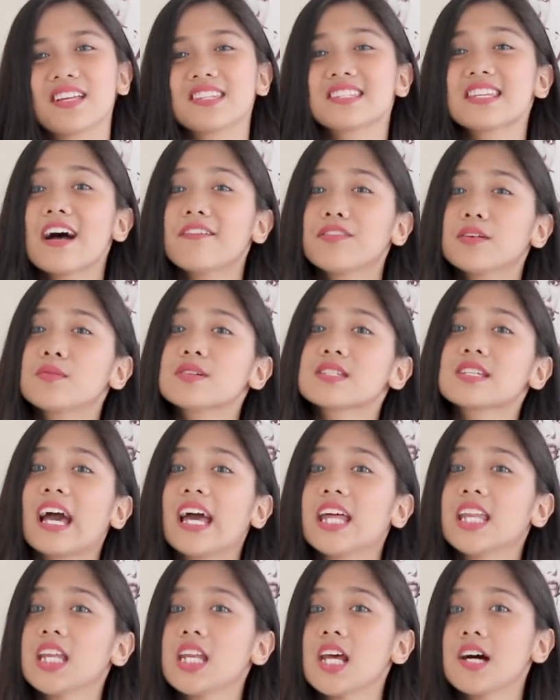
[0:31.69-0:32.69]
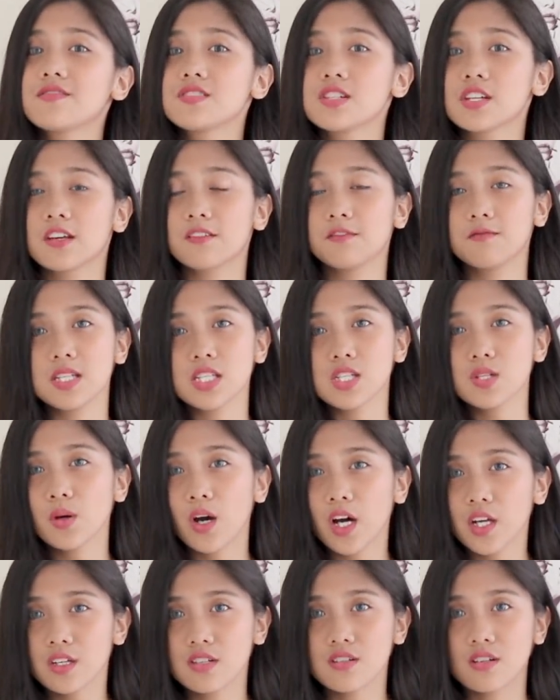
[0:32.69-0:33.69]
And ZAFUL was kind enough to give me
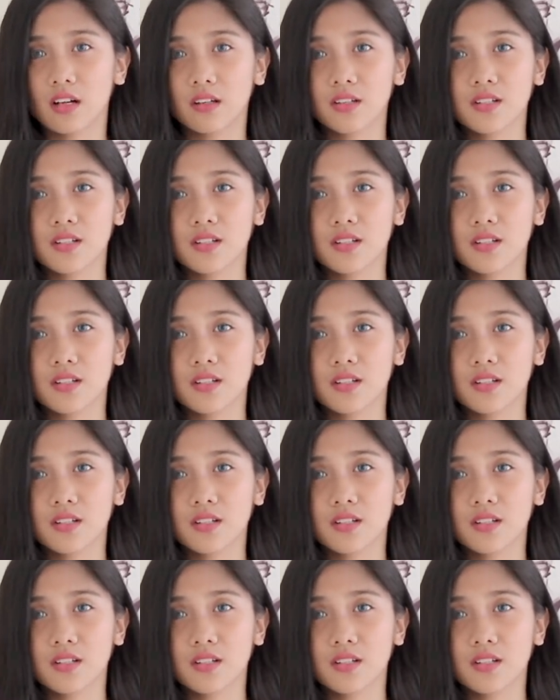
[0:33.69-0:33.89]
$200